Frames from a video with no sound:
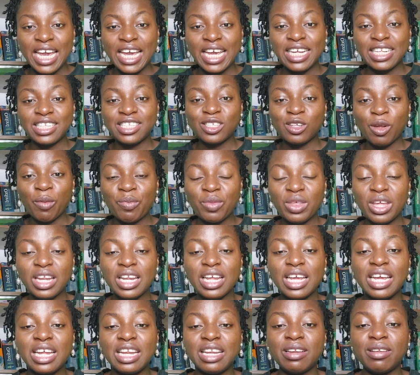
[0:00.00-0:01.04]
It's
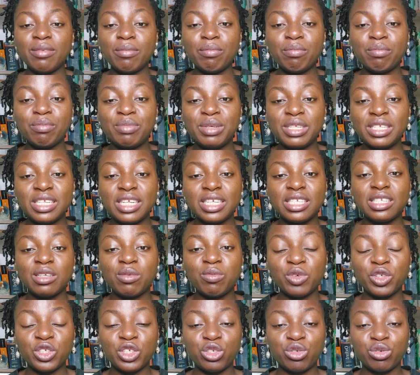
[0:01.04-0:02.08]
something in business
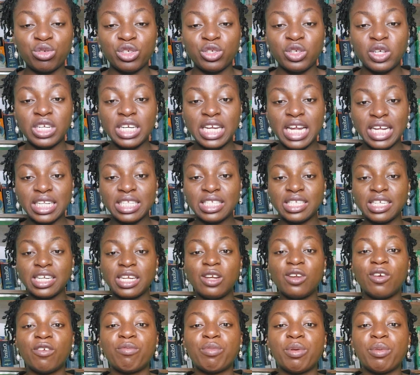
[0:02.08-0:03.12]
name registration that a
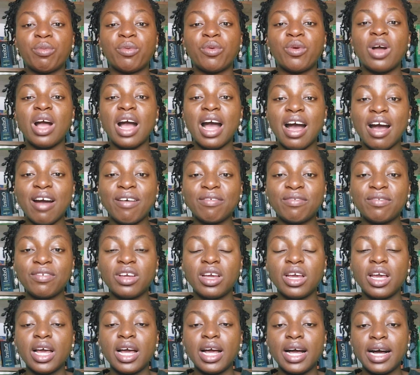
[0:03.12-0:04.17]
lot of people have
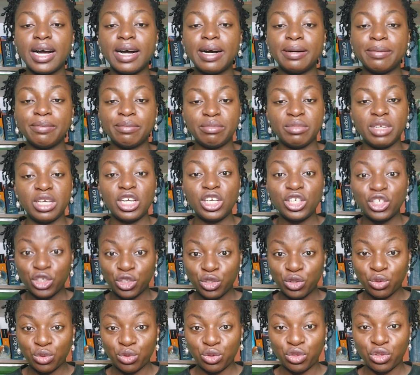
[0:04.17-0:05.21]

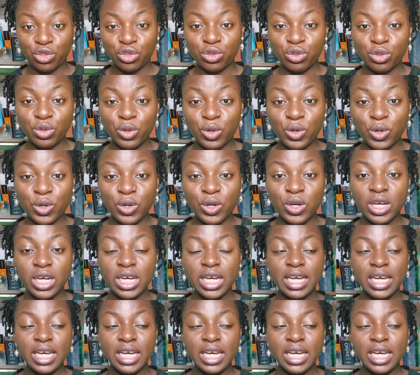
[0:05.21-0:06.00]
issues or